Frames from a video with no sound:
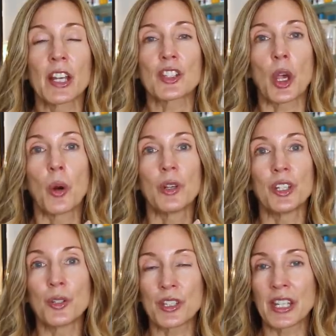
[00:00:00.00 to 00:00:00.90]
So
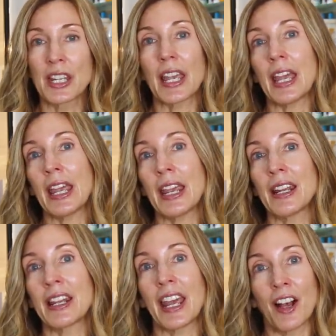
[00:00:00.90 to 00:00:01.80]
using
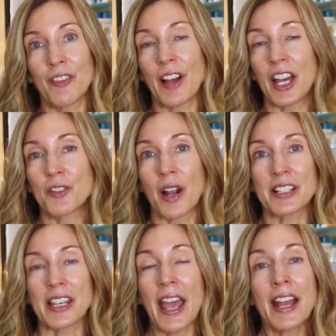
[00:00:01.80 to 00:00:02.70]
an alpha
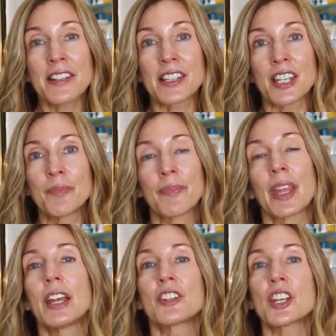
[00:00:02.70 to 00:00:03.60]
hydroxy acid
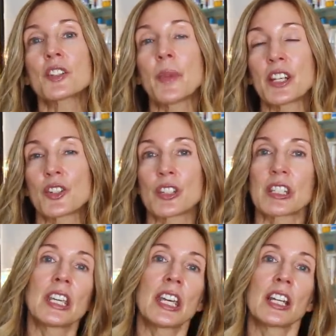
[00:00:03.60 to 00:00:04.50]
just makes your
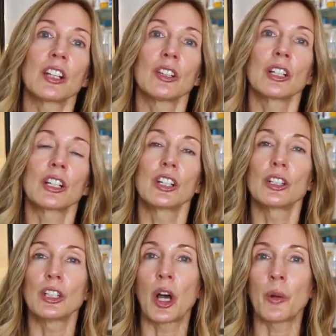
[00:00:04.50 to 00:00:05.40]
skin look
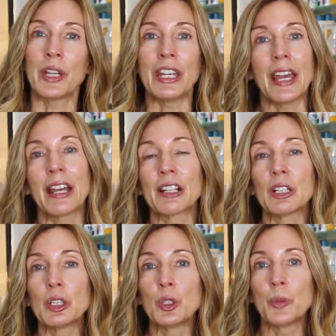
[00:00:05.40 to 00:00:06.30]
glowy
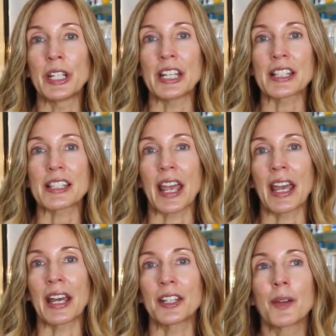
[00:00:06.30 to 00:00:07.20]
and luminous
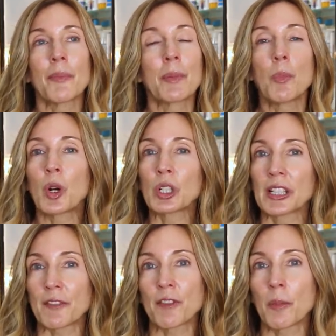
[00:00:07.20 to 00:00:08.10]
and more
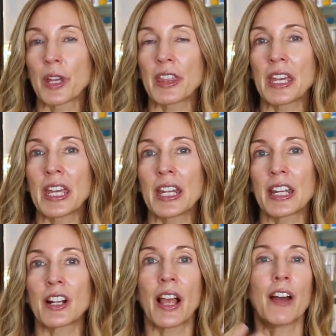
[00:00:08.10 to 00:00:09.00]
lit from
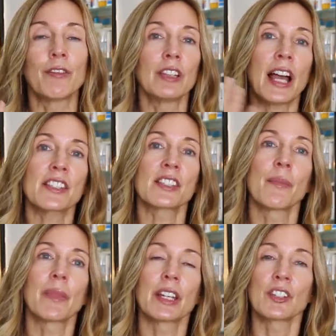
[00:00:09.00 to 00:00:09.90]
within. It'll have
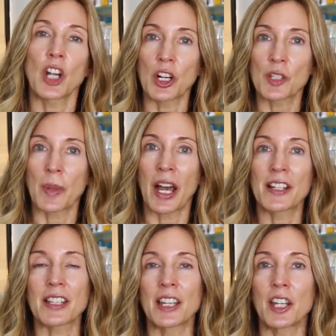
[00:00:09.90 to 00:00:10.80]
less dark
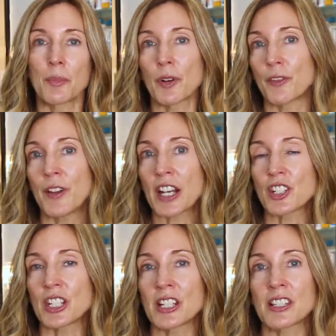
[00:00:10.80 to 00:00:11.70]
spots and
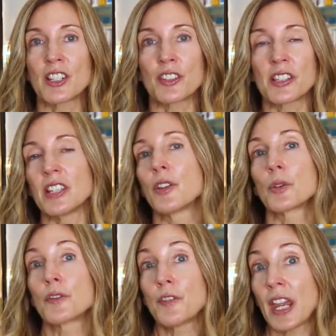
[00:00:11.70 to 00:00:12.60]
imperfections. You'll see
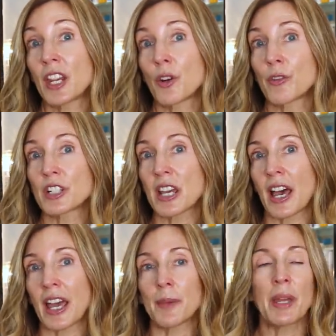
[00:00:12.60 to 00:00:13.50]
those fade over
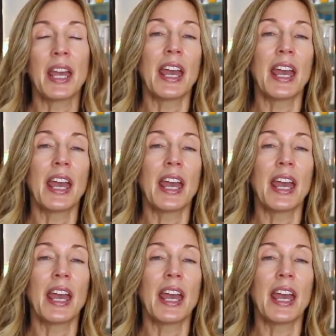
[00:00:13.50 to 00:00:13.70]
time.